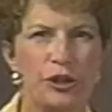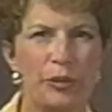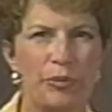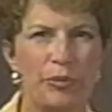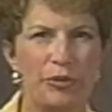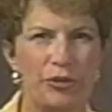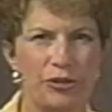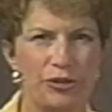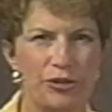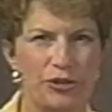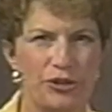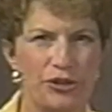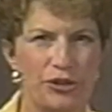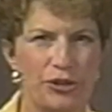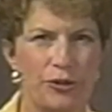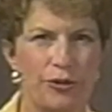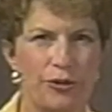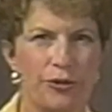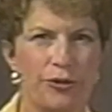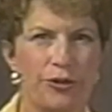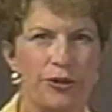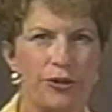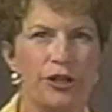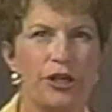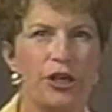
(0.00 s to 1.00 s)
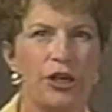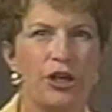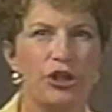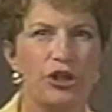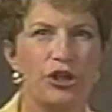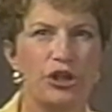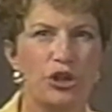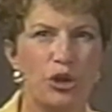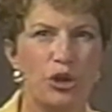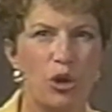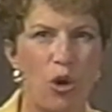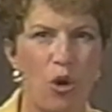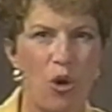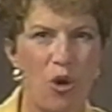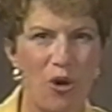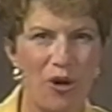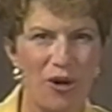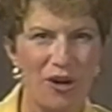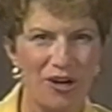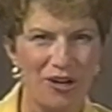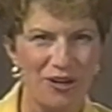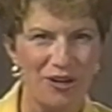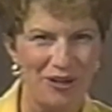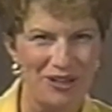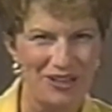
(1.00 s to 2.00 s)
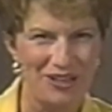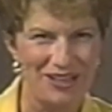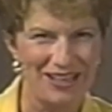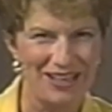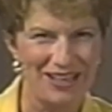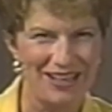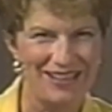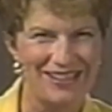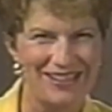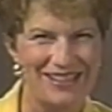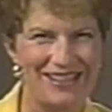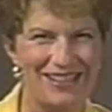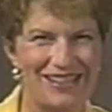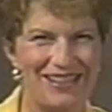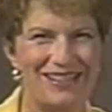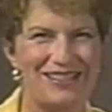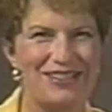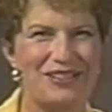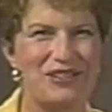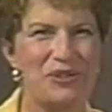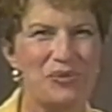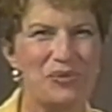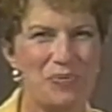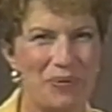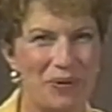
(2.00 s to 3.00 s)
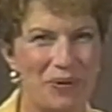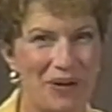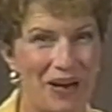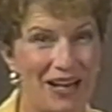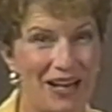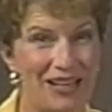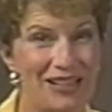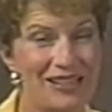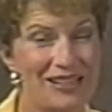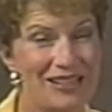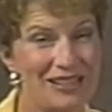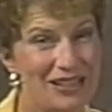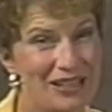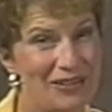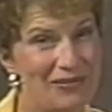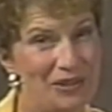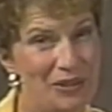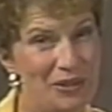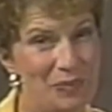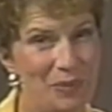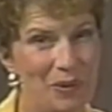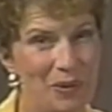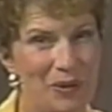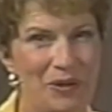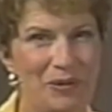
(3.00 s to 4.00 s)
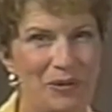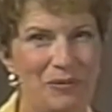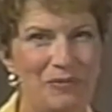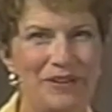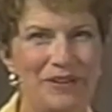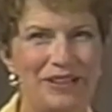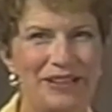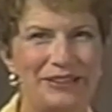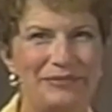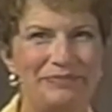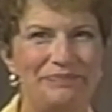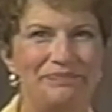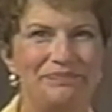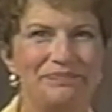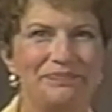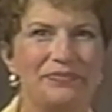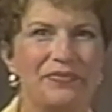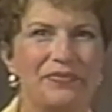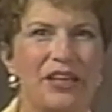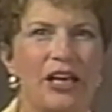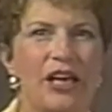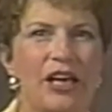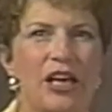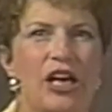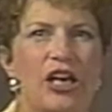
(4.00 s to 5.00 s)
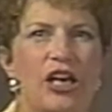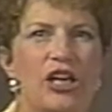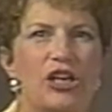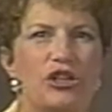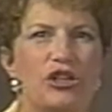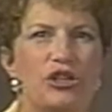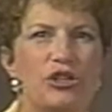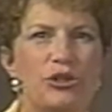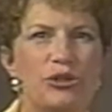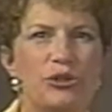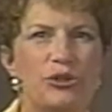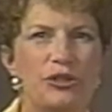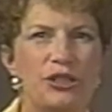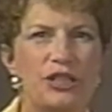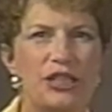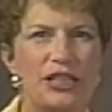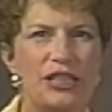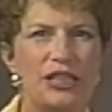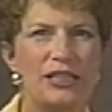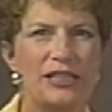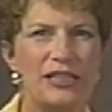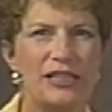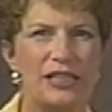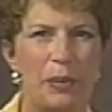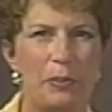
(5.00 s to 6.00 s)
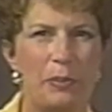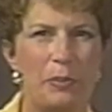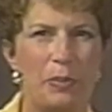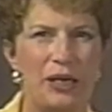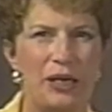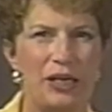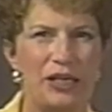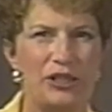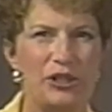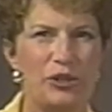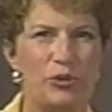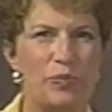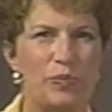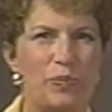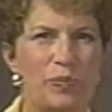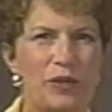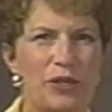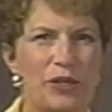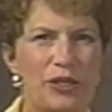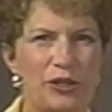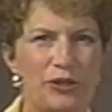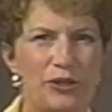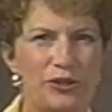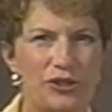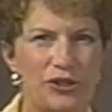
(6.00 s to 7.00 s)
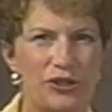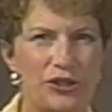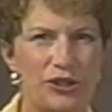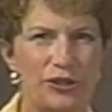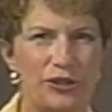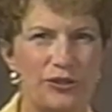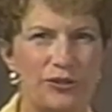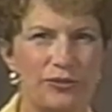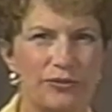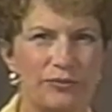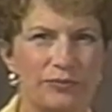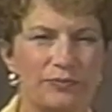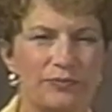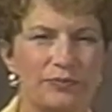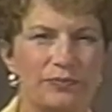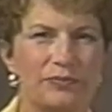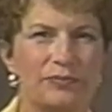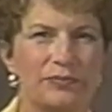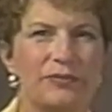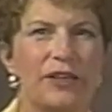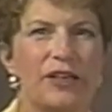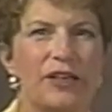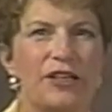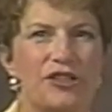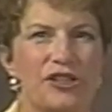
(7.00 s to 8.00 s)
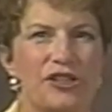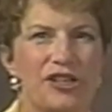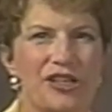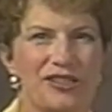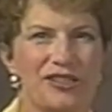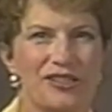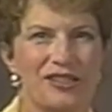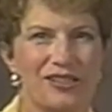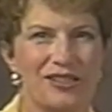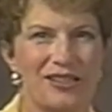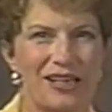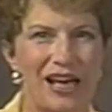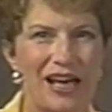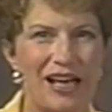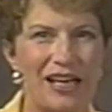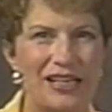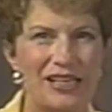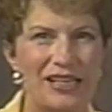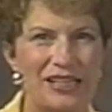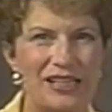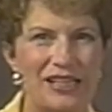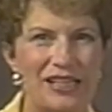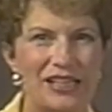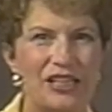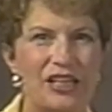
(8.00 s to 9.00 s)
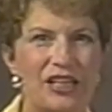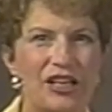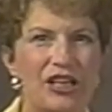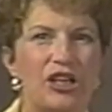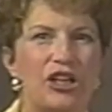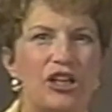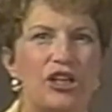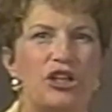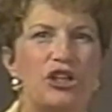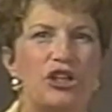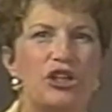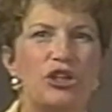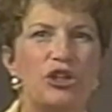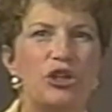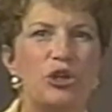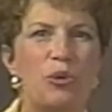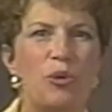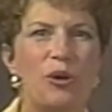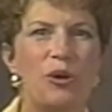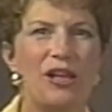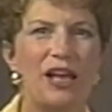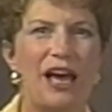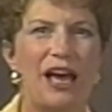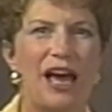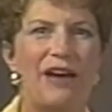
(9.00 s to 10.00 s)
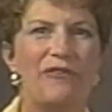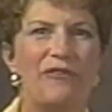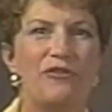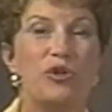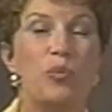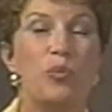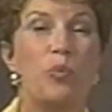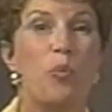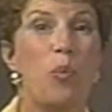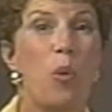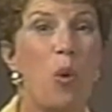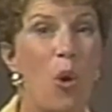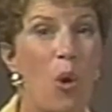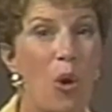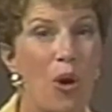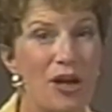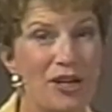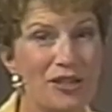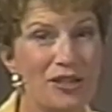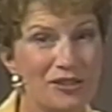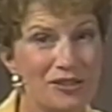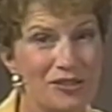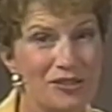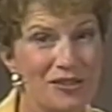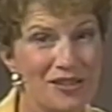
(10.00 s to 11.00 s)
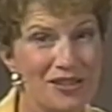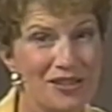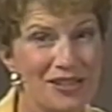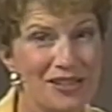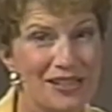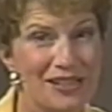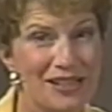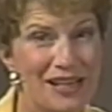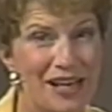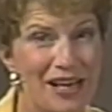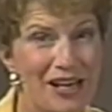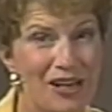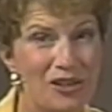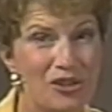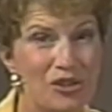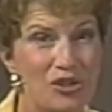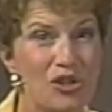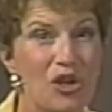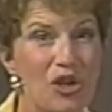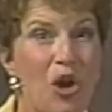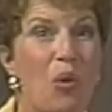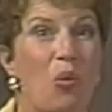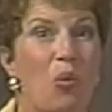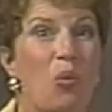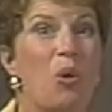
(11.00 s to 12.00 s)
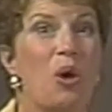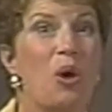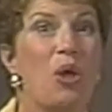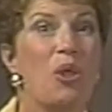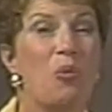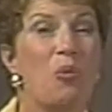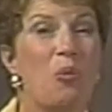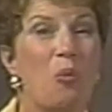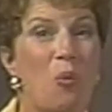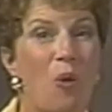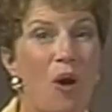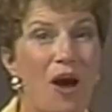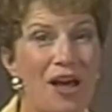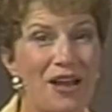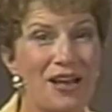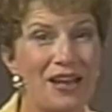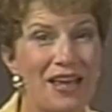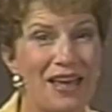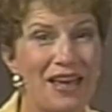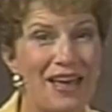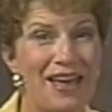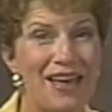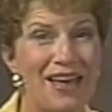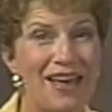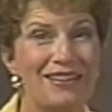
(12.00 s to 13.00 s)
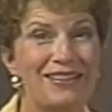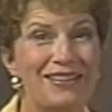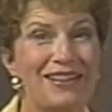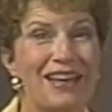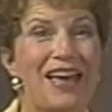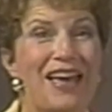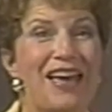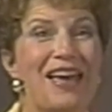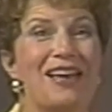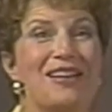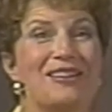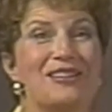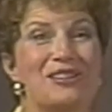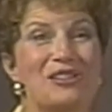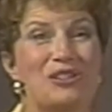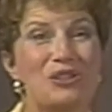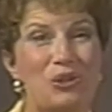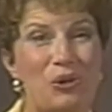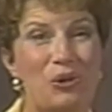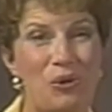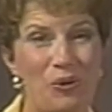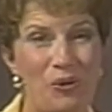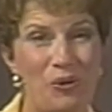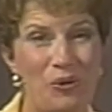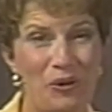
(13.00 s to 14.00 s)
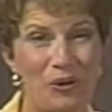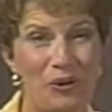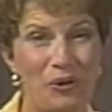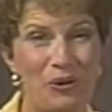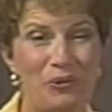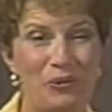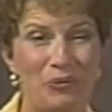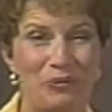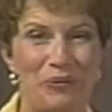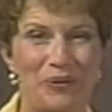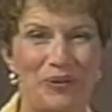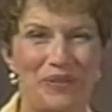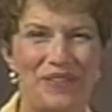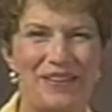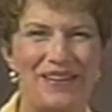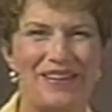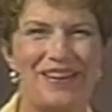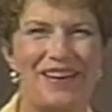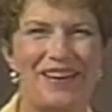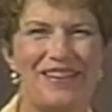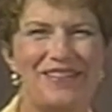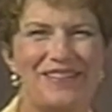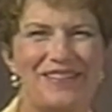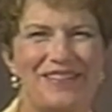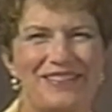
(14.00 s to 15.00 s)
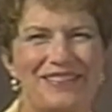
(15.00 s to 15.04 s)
her score, you're going to get a chance to practice giving part 1. You need somebody to be your student. Just as I did, you will have to point to the sounds with one hand and score with the other.